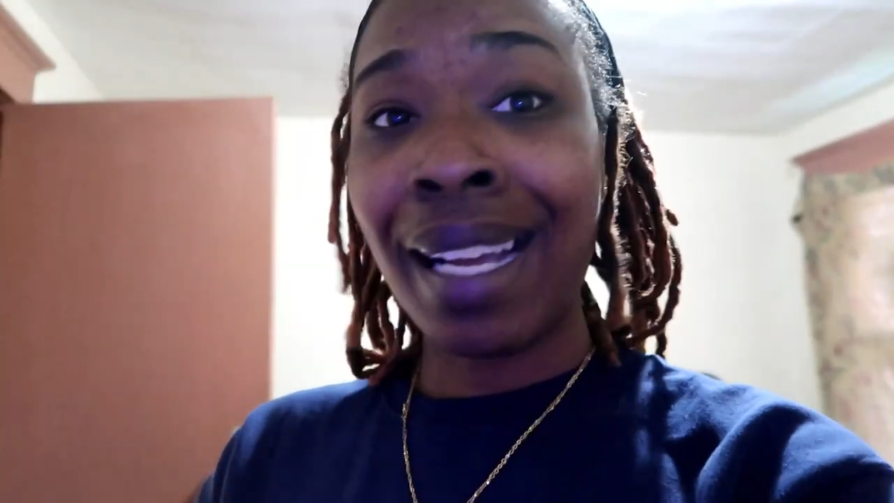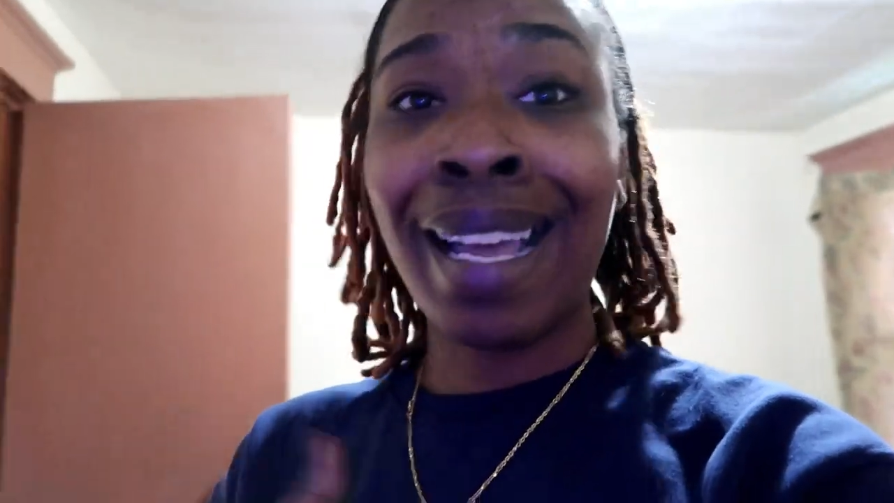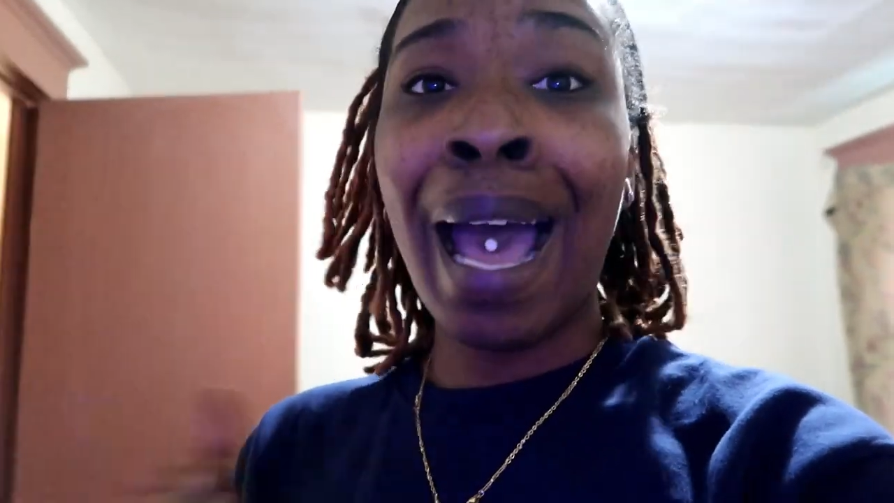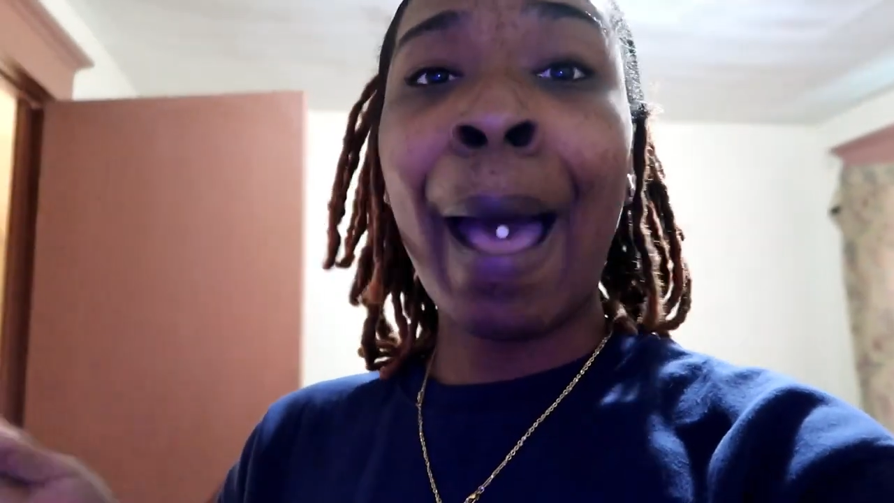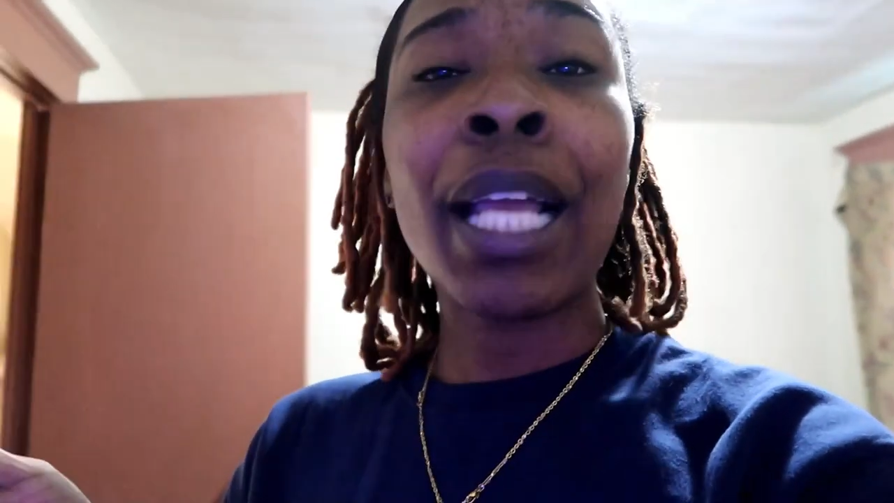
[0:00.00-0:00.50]

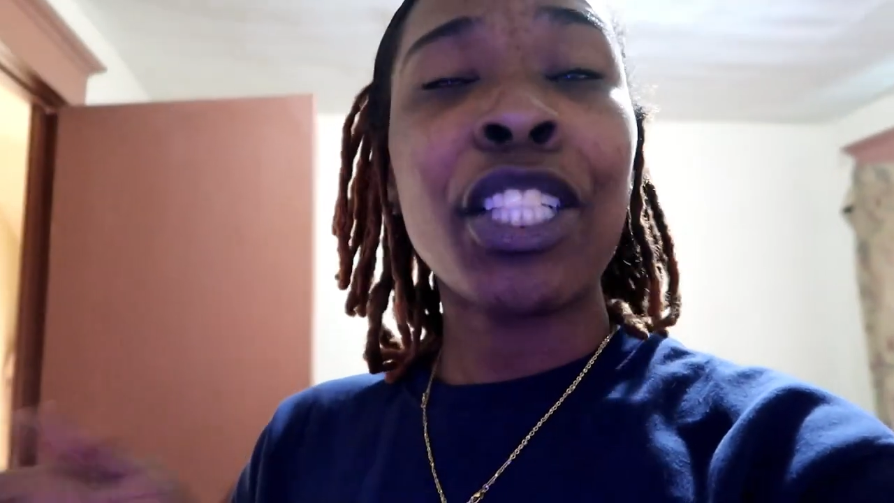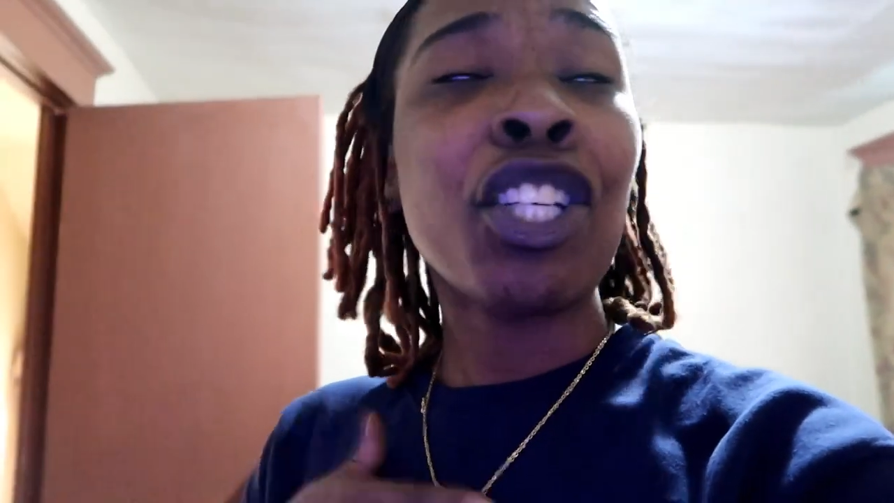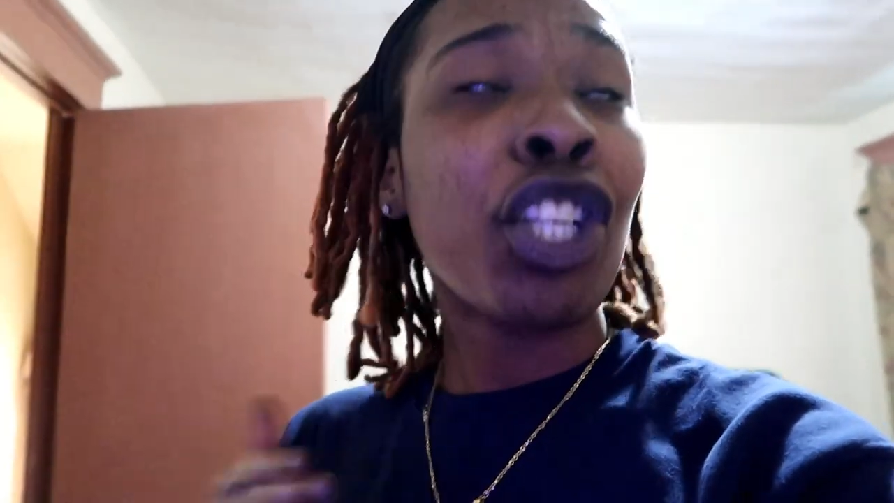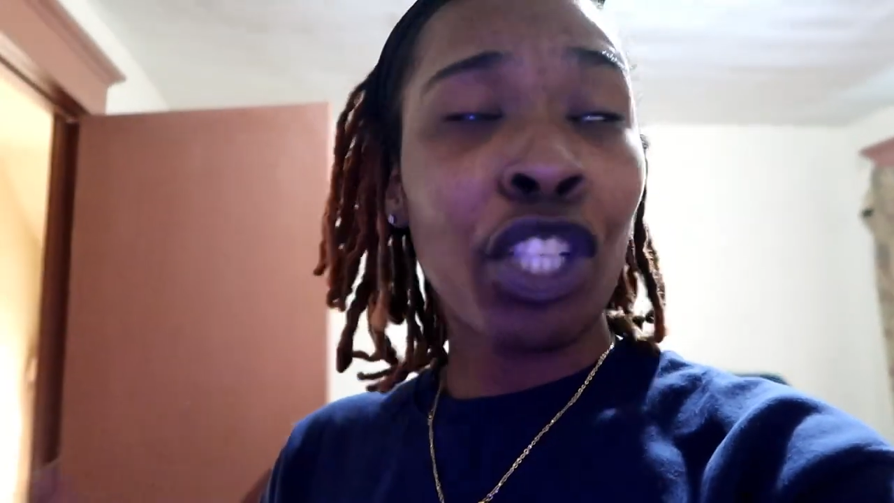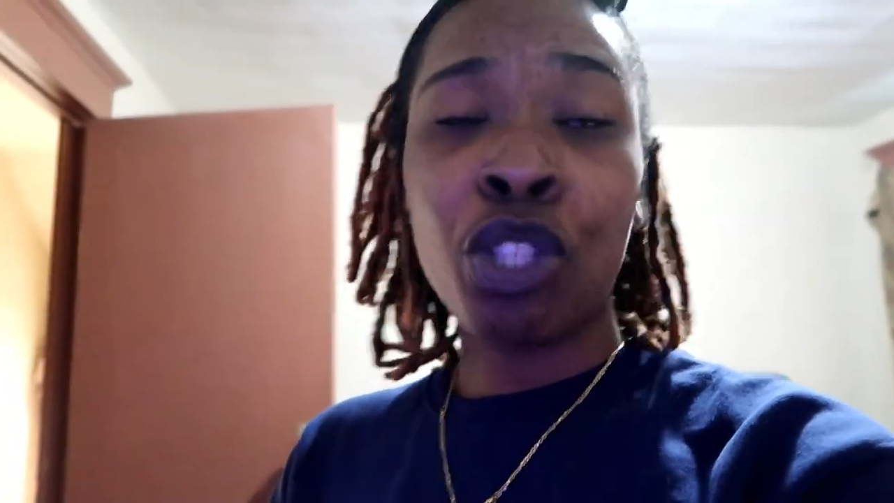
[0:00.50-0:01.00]
got
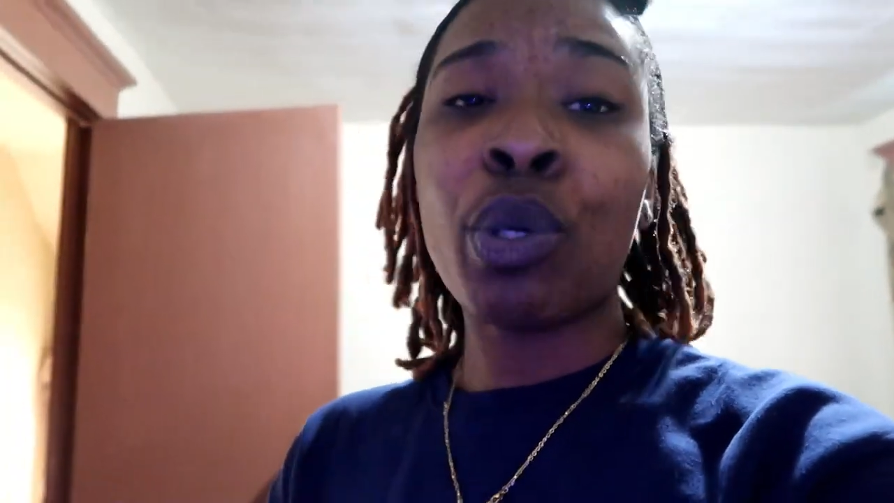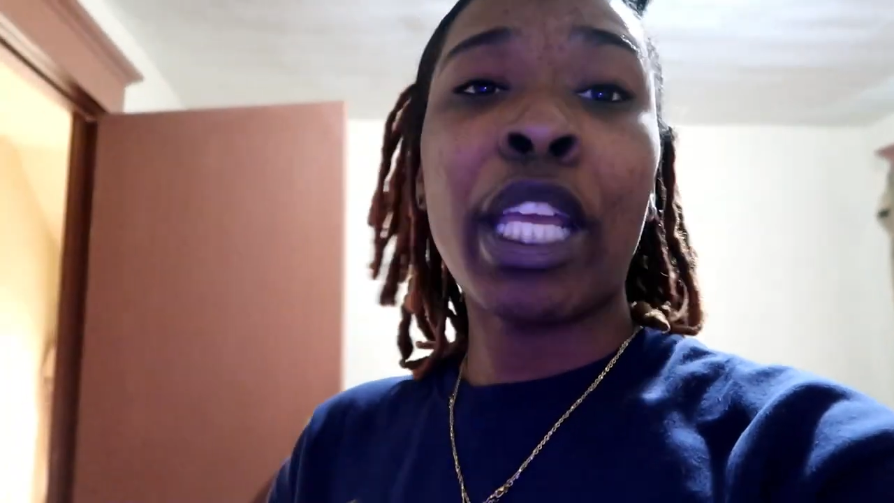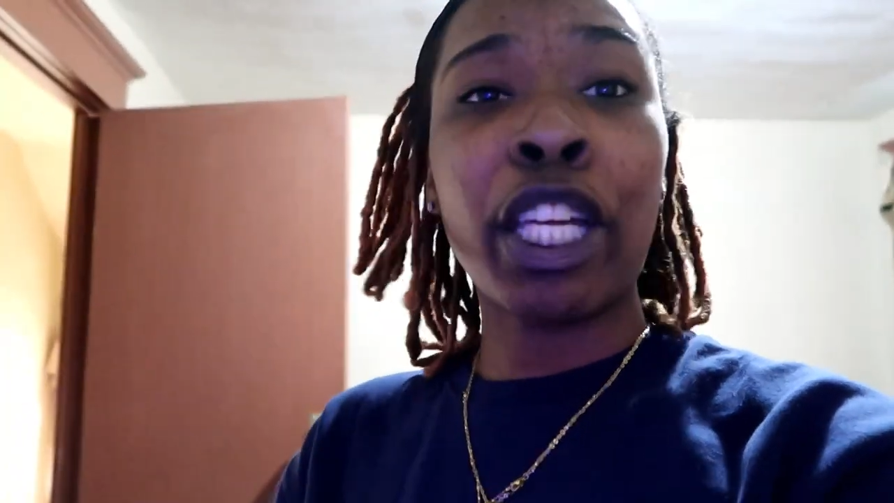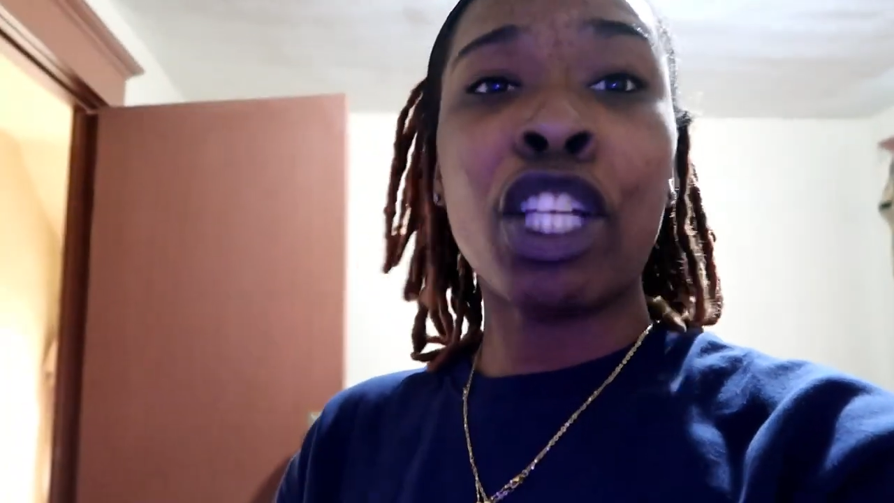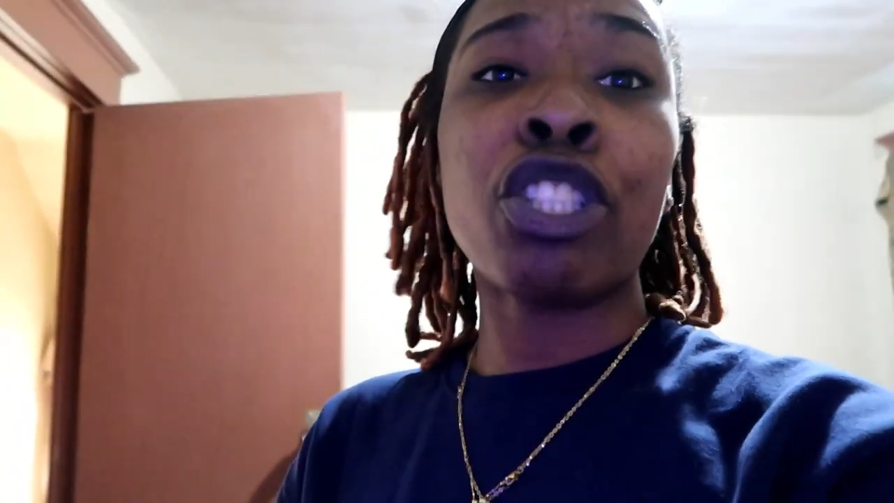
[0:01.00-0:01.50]
your girl in